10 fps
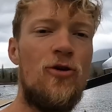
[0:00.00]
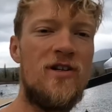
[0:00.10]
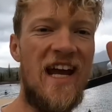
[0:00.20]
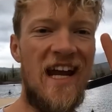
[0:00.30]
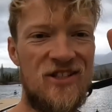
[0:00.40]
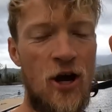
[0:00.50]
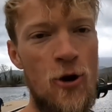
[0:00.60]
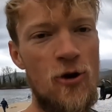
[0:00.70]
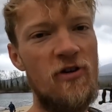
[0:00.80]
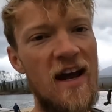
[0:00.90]
to day
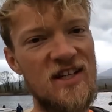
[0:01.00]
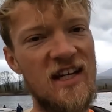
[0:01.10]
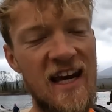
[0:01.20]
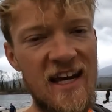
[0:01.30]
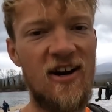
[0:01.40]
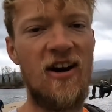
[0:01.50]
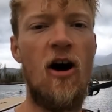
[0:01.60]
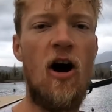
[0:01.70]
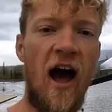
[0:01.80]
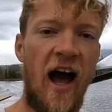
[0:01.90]
2 racing here
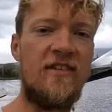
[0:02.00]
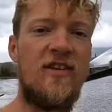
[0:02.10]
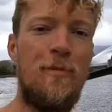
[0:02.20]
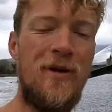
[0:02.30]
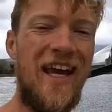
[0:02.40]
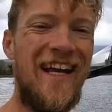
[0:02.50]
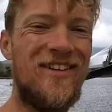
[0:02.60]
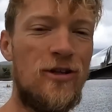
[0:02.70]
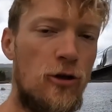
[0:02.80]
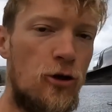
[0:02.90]
at
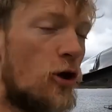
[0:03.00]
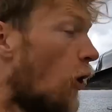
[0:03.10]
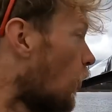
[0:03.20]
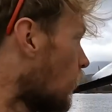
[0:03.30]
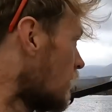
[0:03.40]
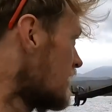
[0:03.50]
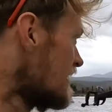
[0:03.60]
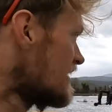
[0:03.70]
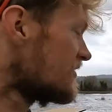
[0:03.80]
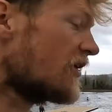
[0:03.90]

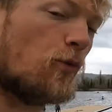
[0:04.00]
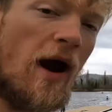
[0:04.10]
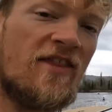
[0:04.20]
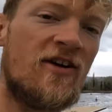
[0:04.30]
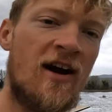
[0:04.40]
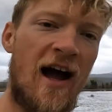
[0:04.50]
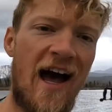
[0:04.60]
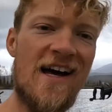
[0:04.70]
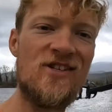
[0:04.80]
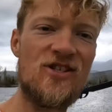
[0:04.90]
Piediluco. The weather
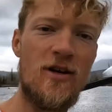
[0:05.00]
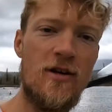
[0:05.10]
has